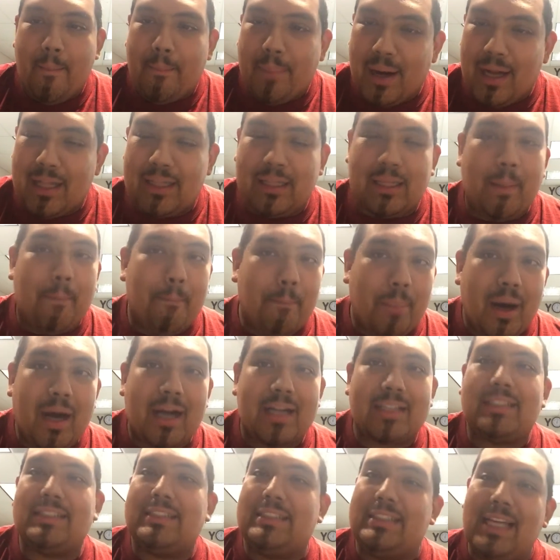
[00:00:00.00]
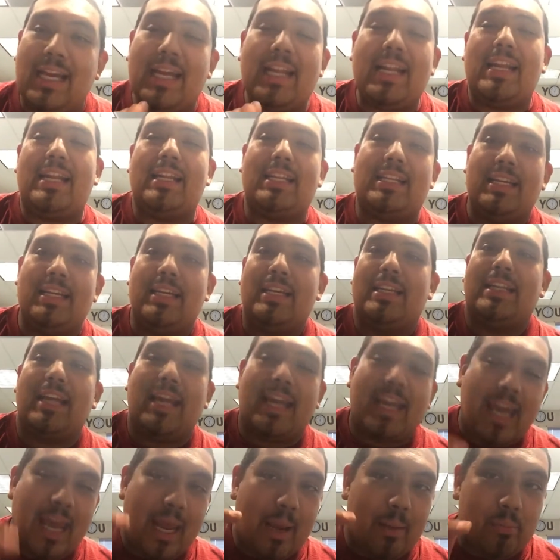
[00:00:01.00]
But the Bucks didn't.
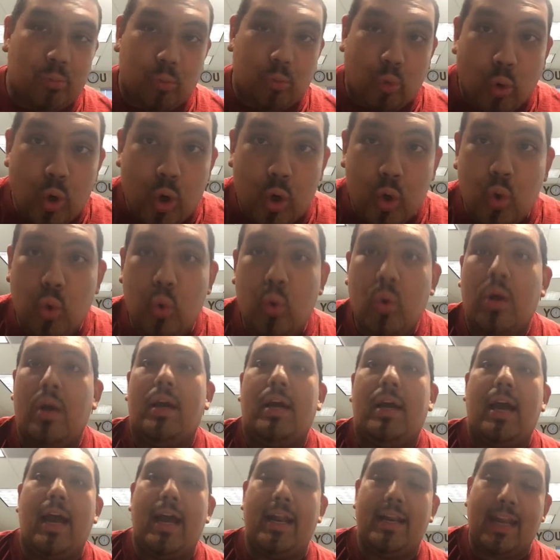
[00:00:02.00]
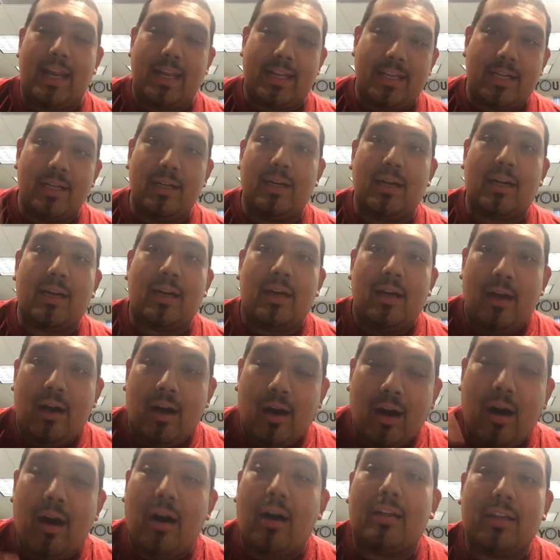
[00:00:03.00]
They came through, and they took
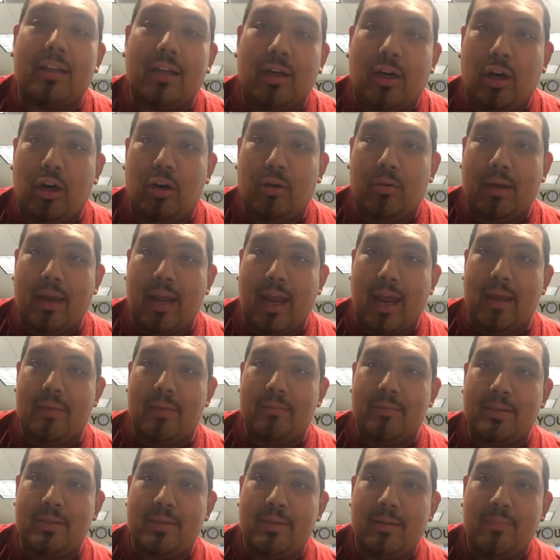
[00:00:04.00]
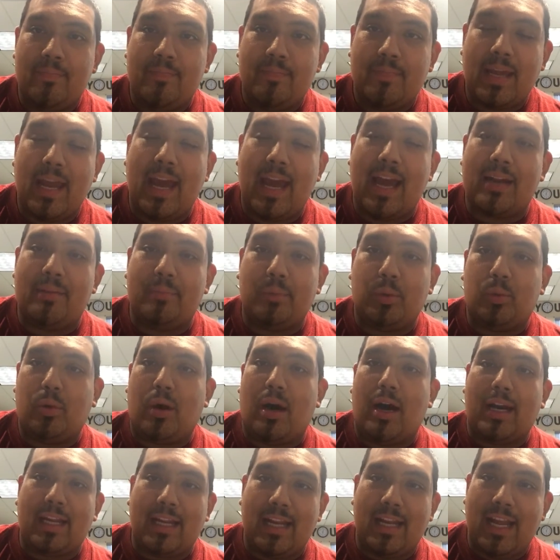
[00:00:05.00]
all the home games they had in
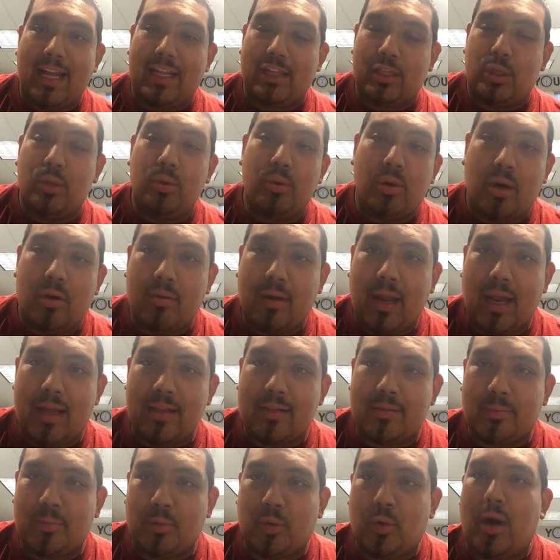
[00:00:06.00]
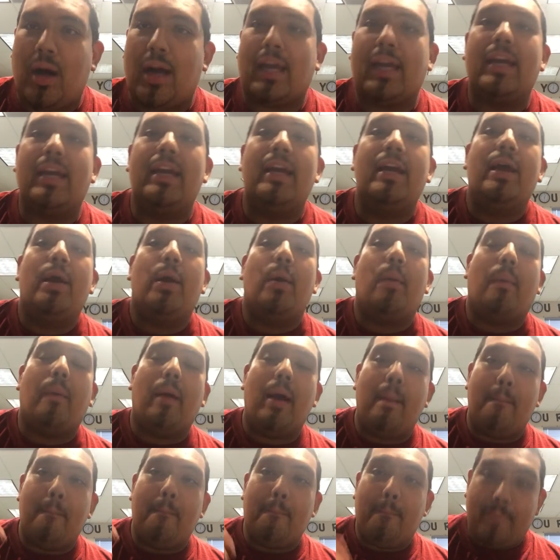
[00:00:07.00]
Milwaukee. They had two home games in Milwaukee,
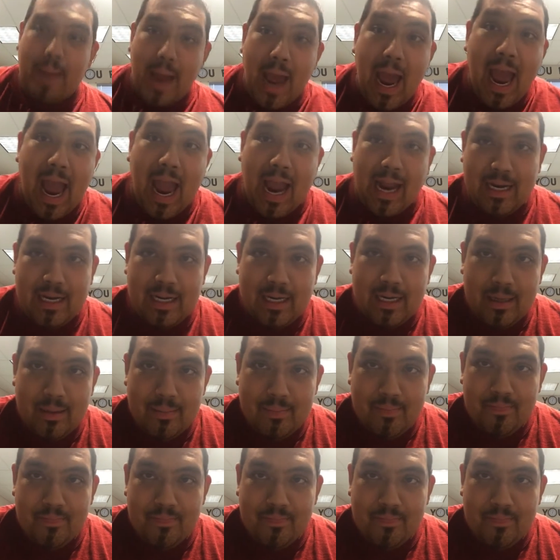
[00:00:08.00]
went back